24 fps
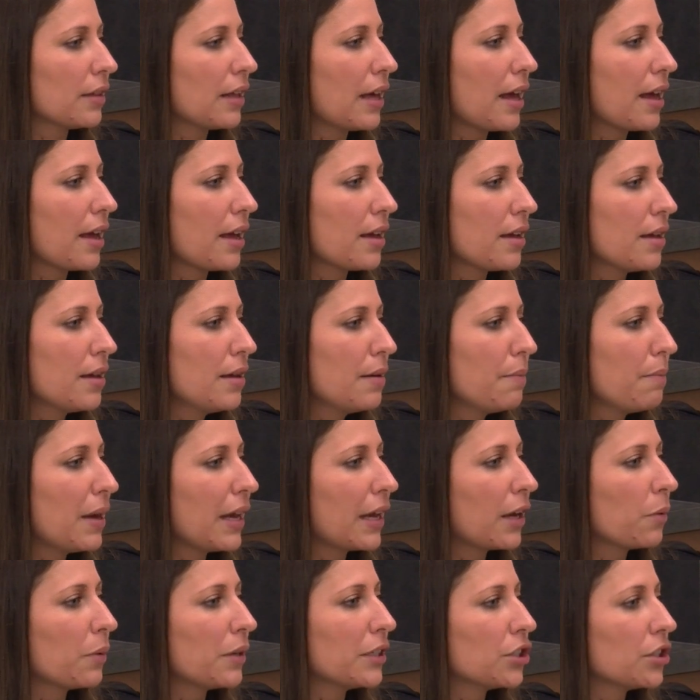that
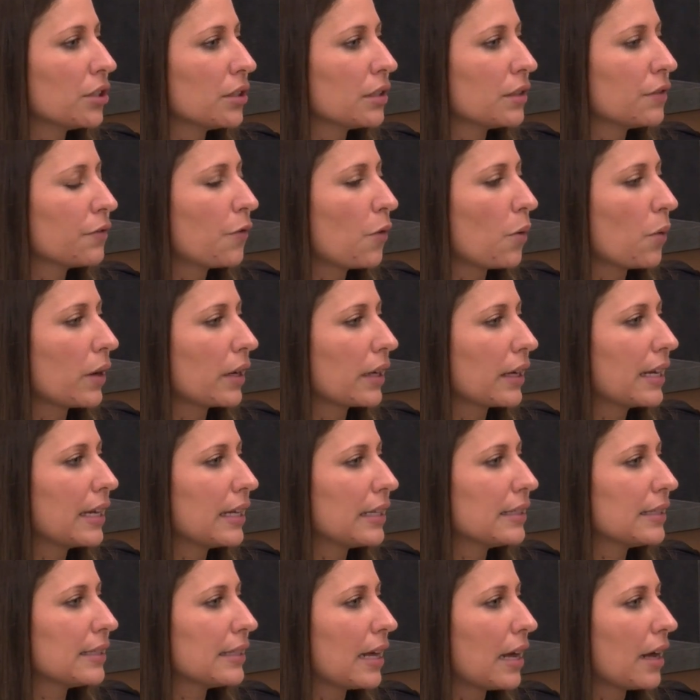Make-A-Wish is for
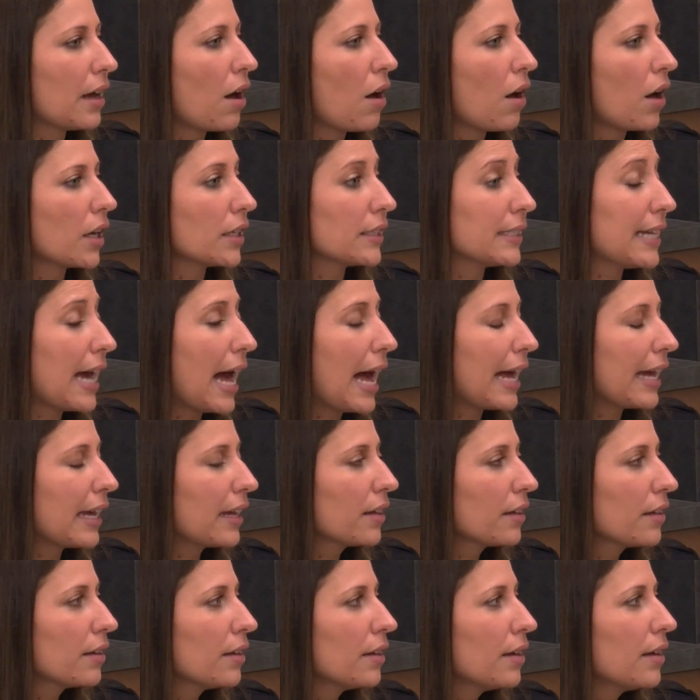kids that are
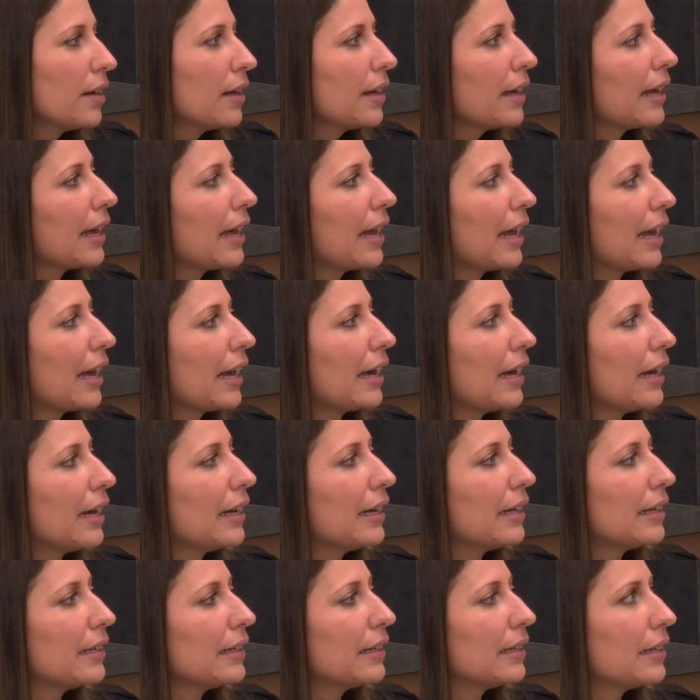dying,
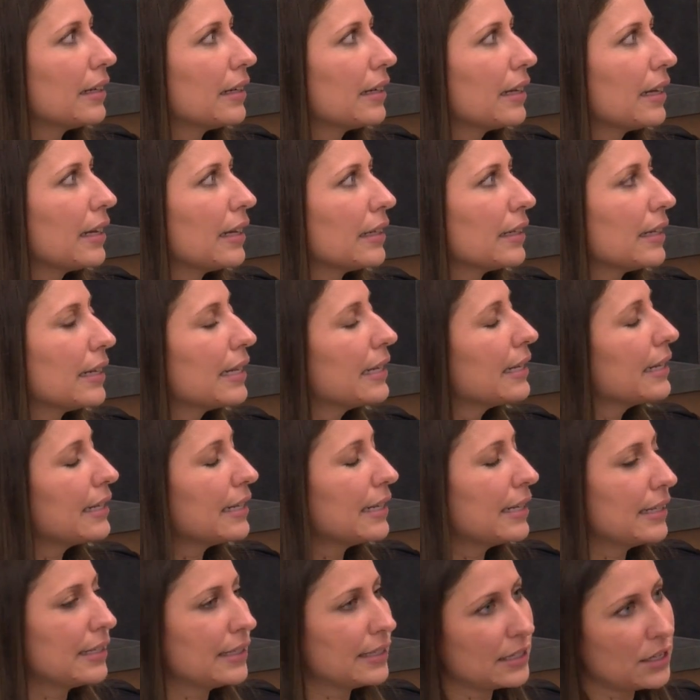and
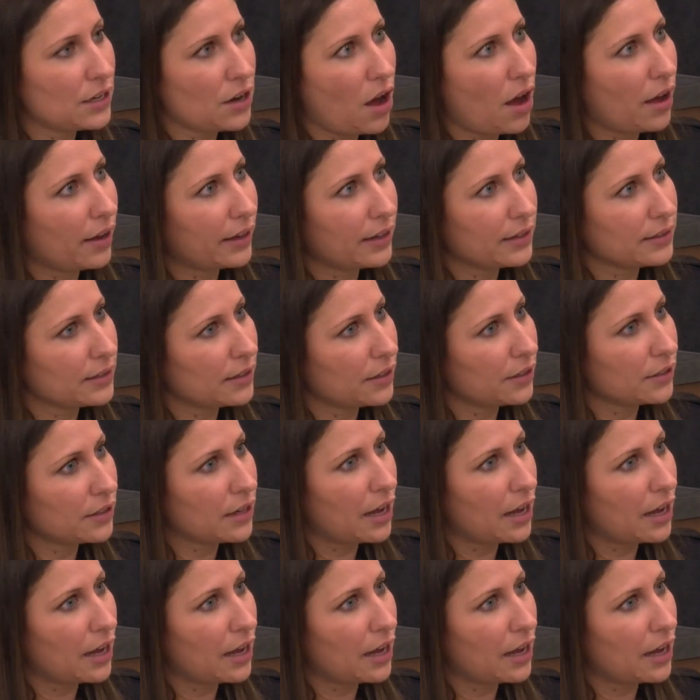it's not kids that are